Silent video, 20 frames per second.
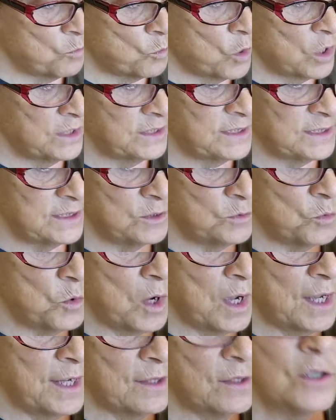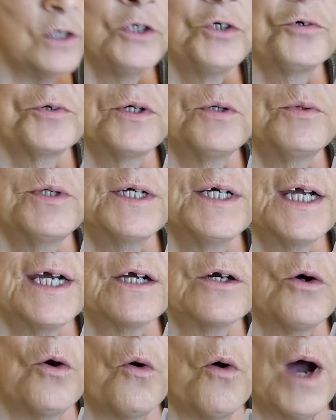once in a while, a drill will
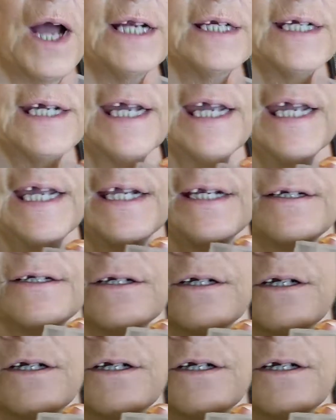get caught in